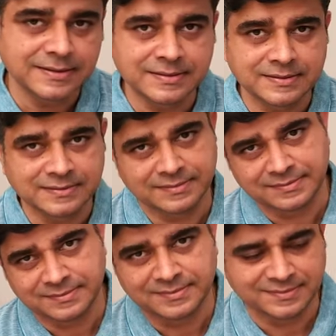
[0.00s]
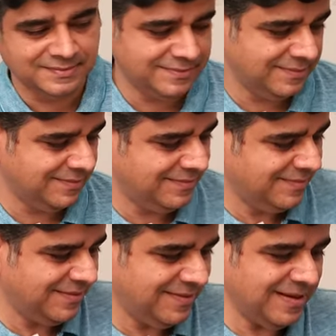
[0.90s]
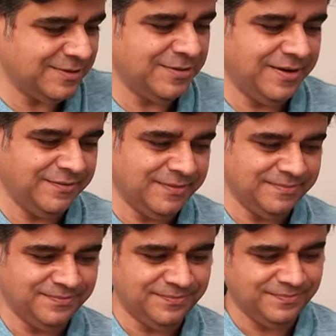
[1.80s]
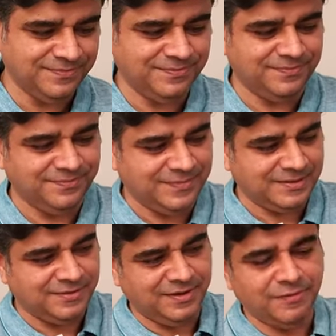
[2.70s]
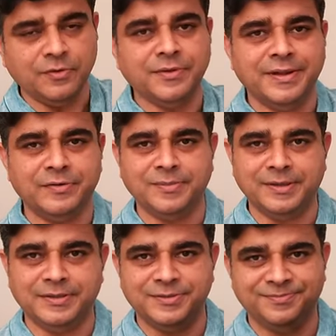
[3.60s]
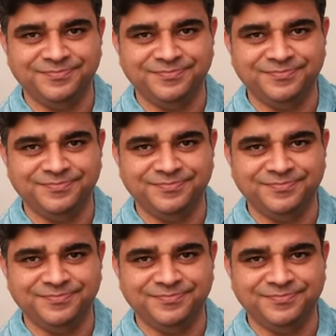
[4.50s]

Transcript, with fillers: Uh, let's not even let's not even go there too much.